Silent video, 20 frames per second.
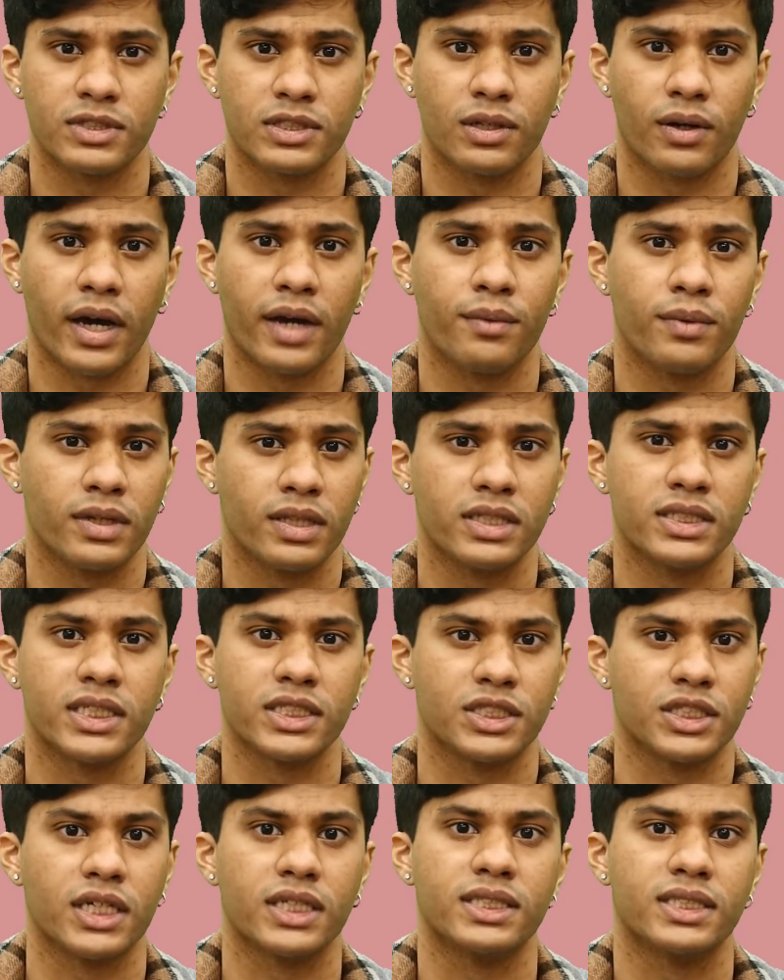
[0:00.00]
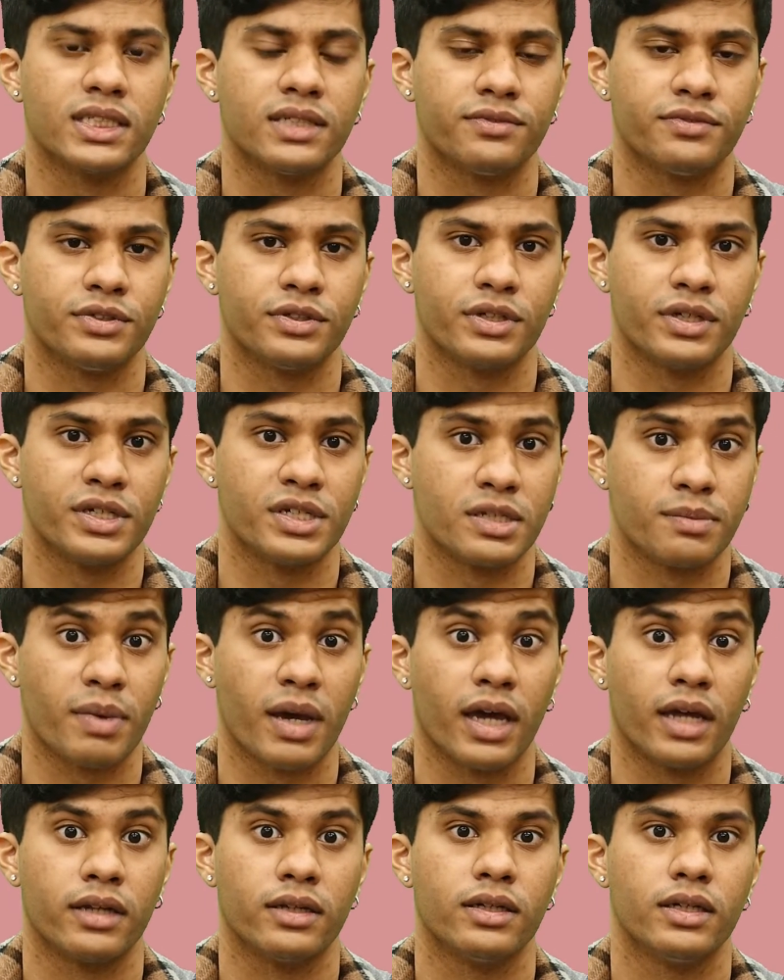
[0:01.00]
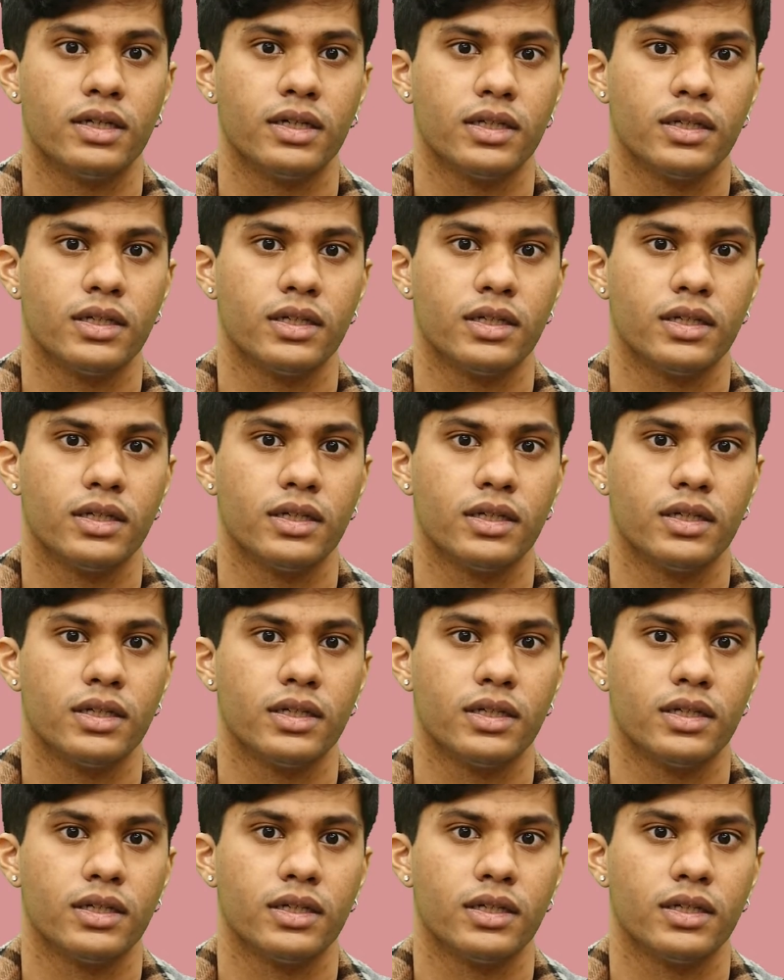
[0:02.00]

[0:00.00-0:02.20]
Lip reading: So I really suggest if you're in Japan,